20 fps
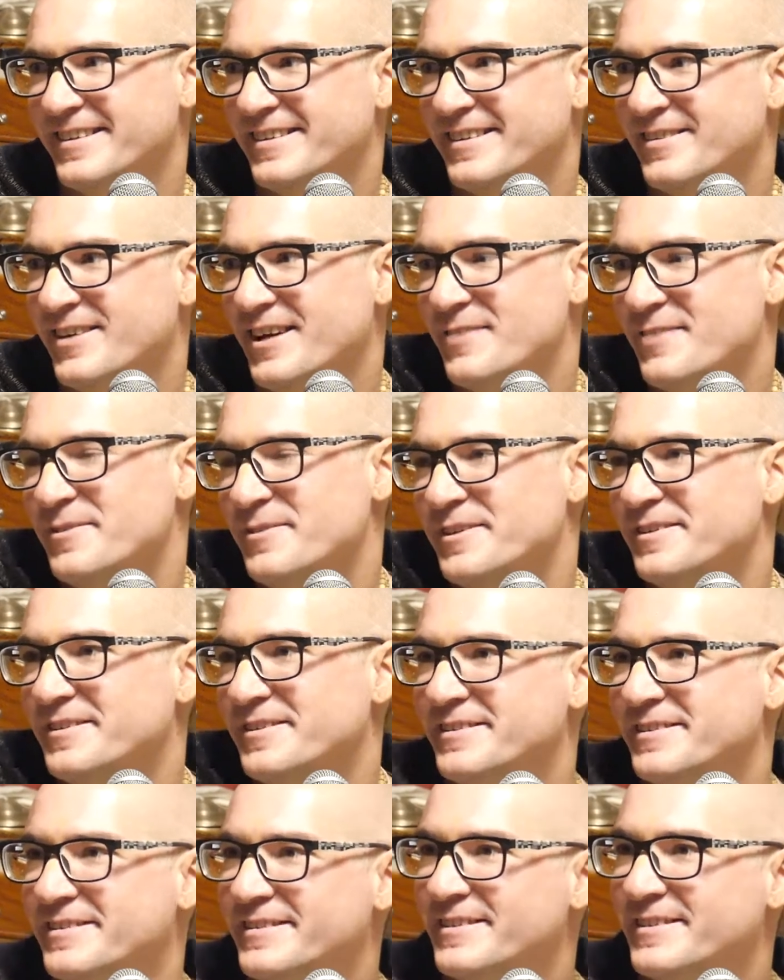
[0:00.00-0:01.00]
I mean,
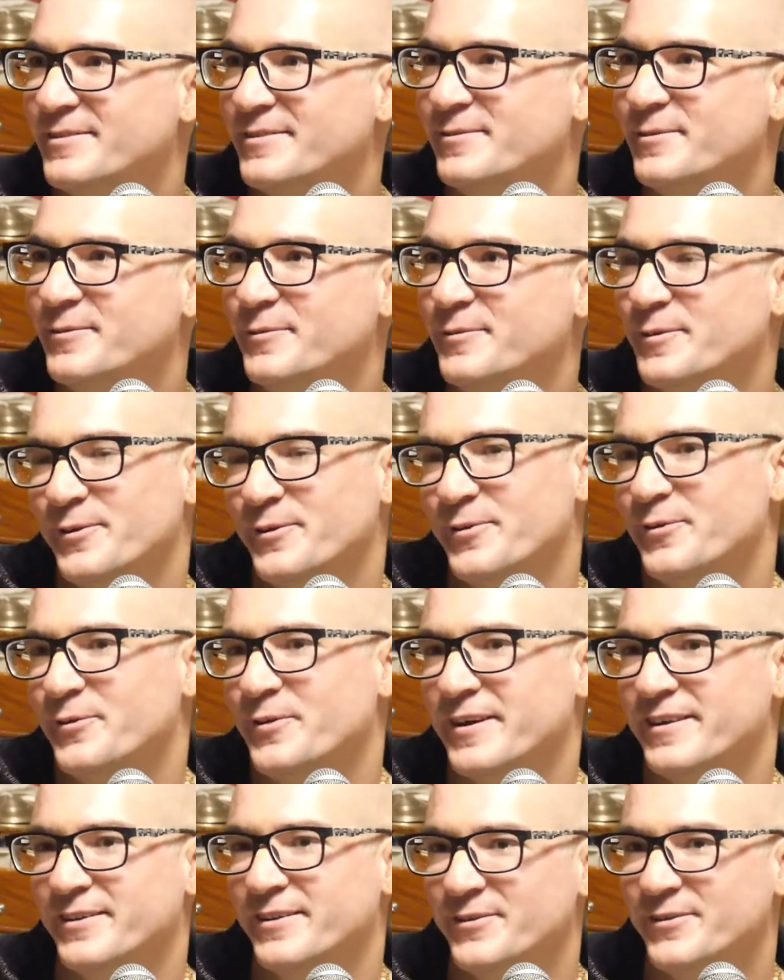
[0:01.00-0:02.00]
what you
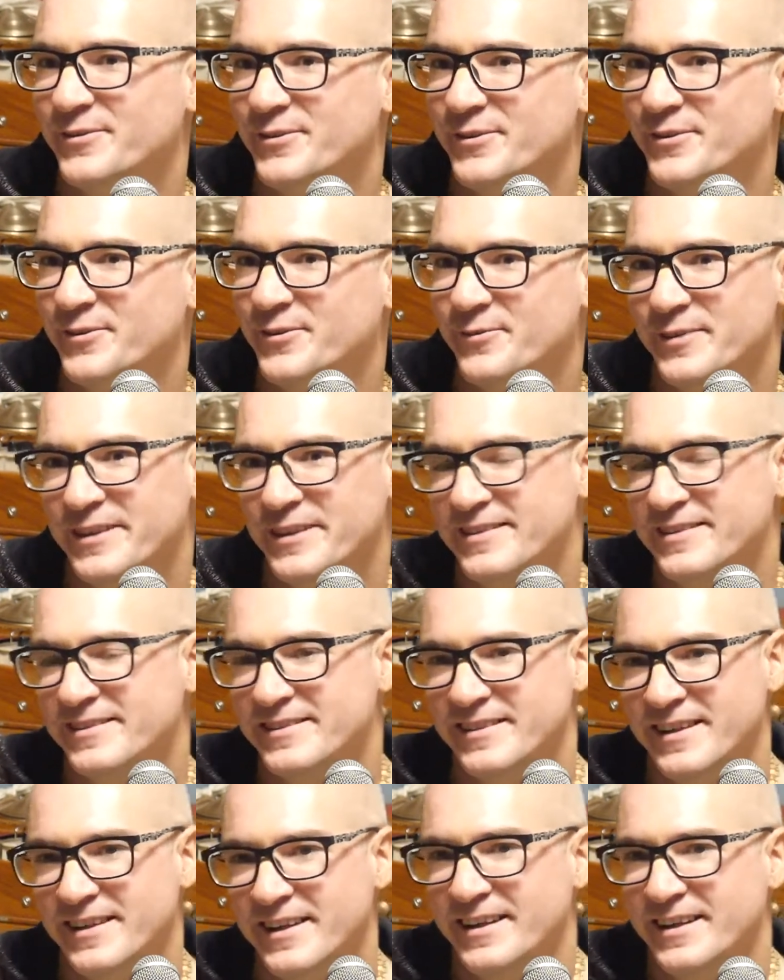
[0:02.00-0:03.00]
can do, with this.
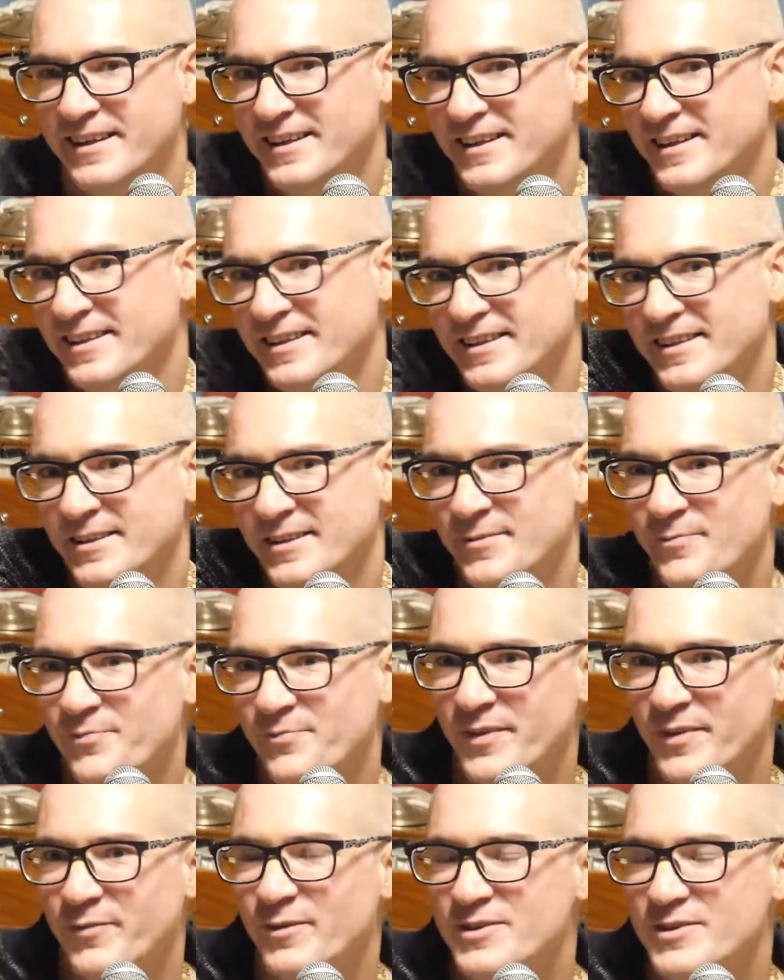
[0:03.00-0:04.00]

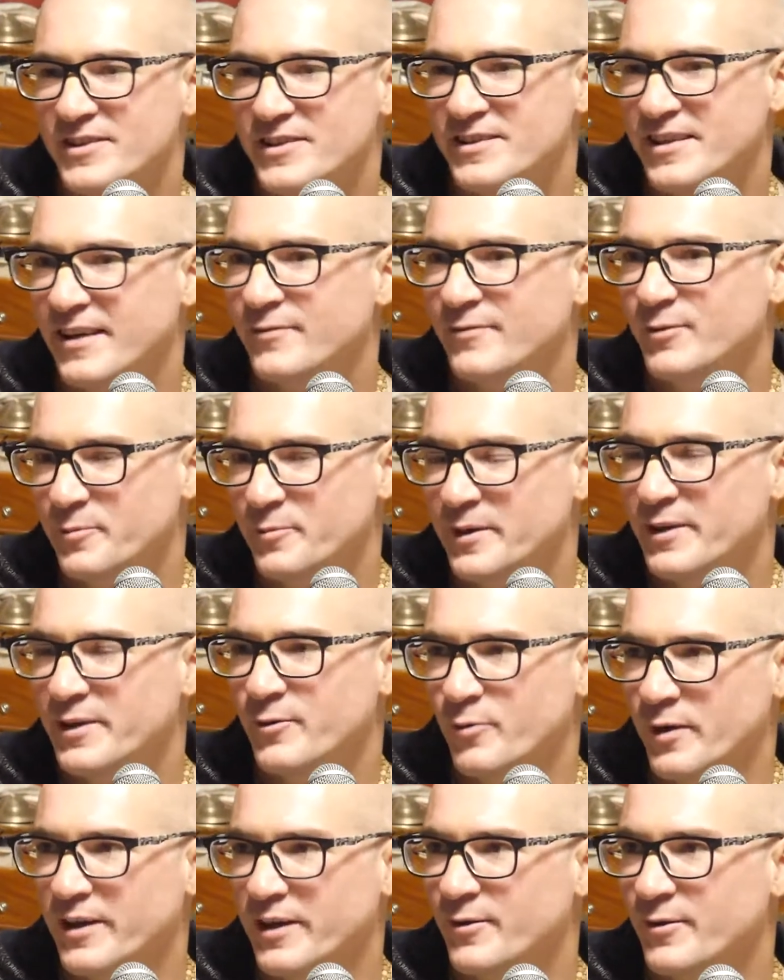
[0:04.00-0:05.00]
We just have to be
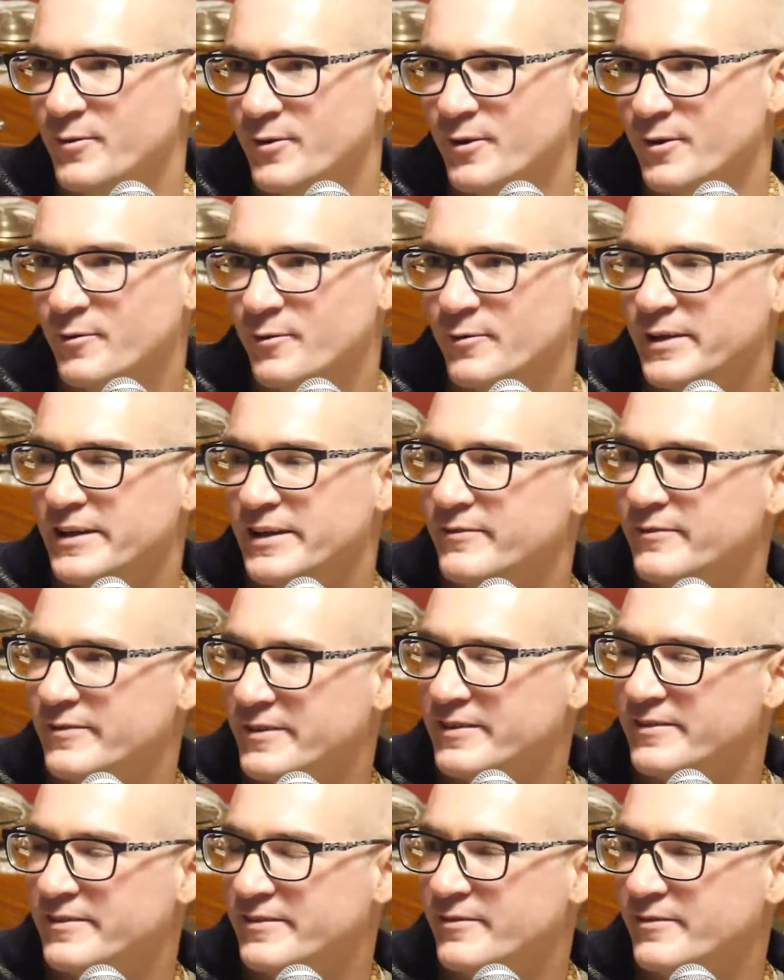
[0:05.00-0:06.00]
quick,
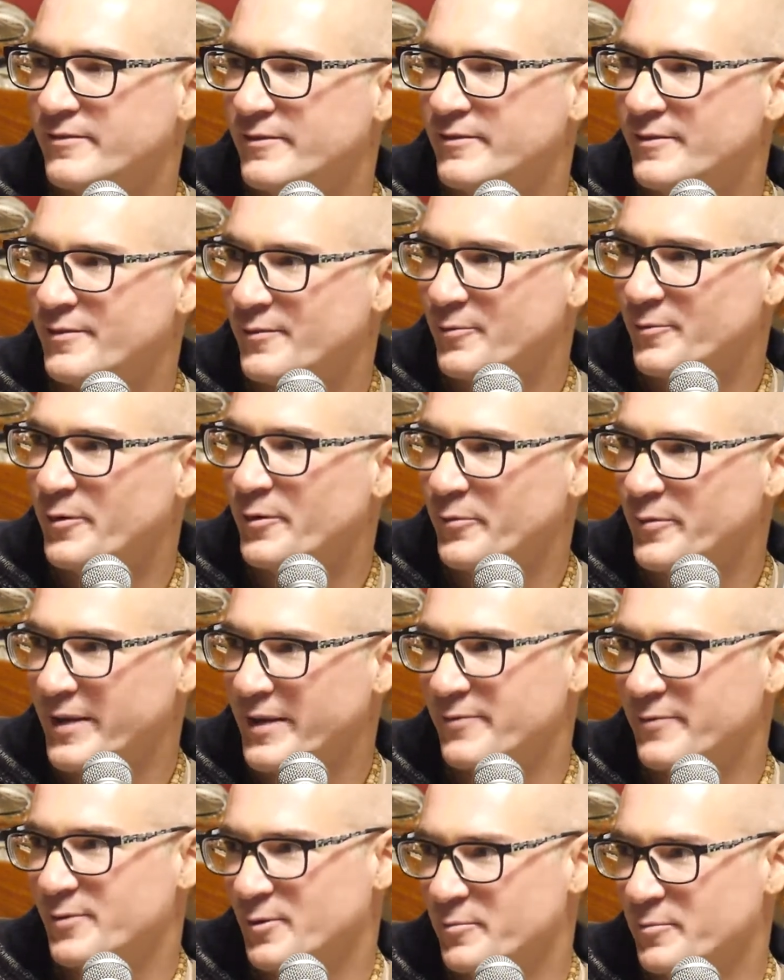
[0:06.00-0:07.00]
when we
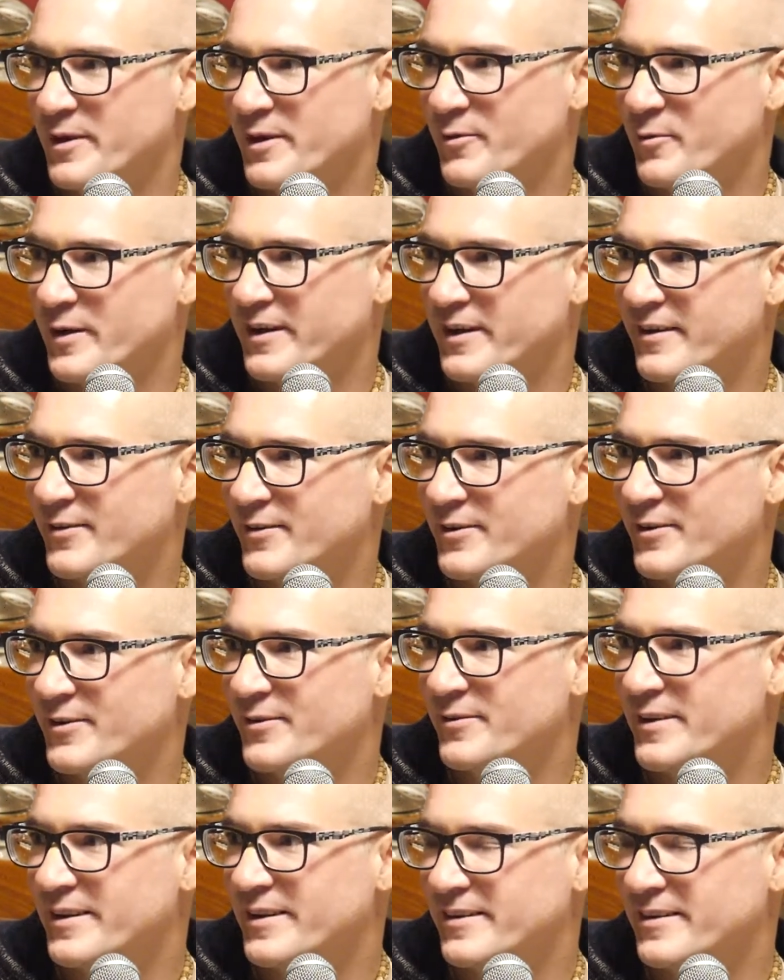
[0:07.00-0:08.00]
have to be quick,
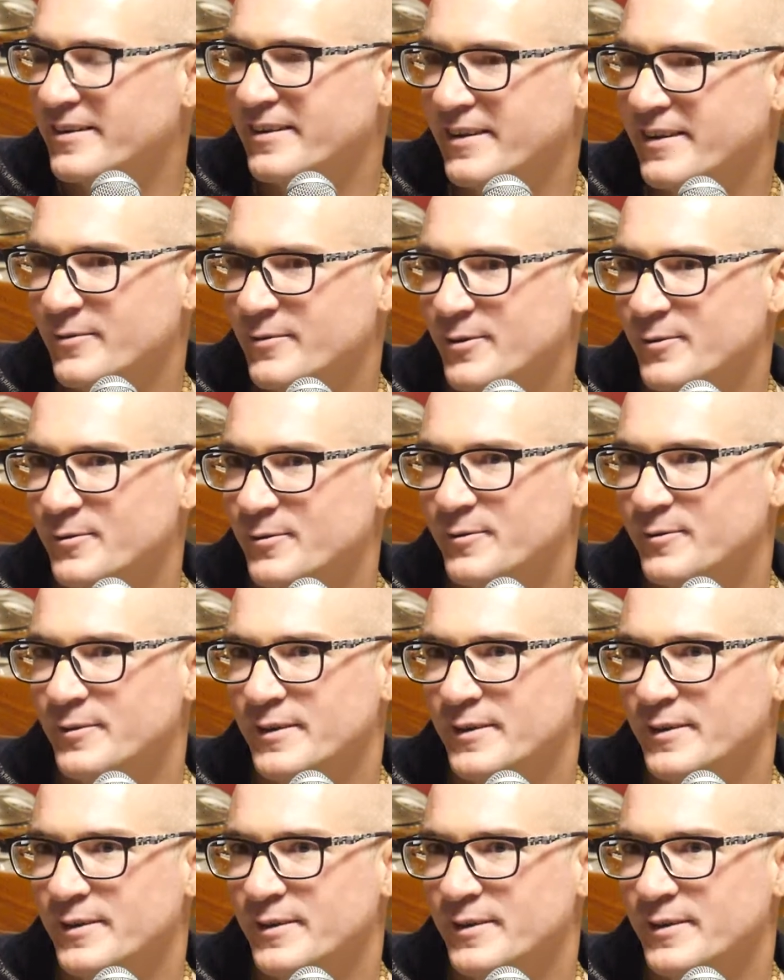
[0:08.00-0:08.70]
and we have to